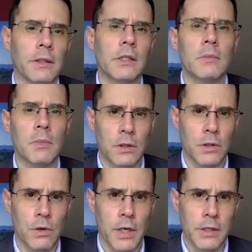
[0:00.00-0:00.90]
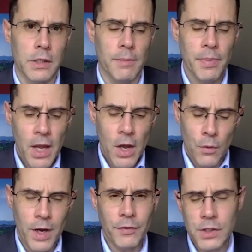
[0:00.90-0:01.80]
and militarize them?
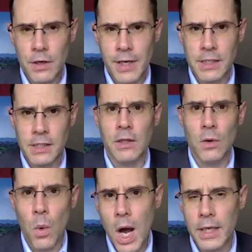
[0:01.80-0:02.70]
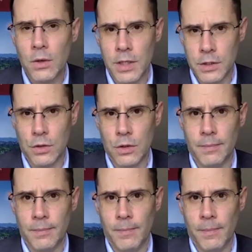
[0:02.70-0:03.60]
We have to start asking the why question.
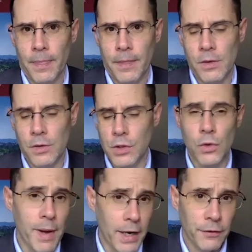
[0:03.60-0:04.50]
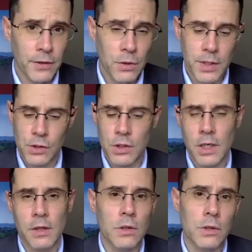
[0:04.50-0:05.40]
There's the who benefits question,
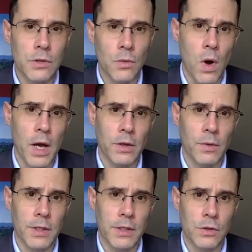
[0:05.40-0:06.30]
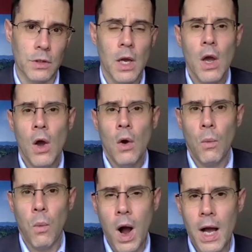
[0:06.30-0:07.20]
and then there's the why question.
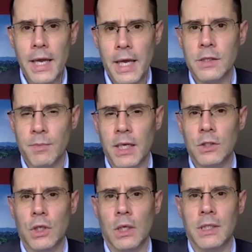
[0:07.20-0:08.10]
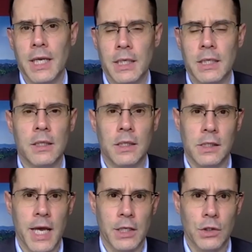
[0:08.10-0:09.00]
Why has Beijing taken these
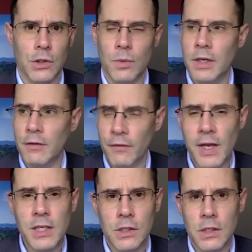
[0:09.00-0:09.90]
actions when it faced,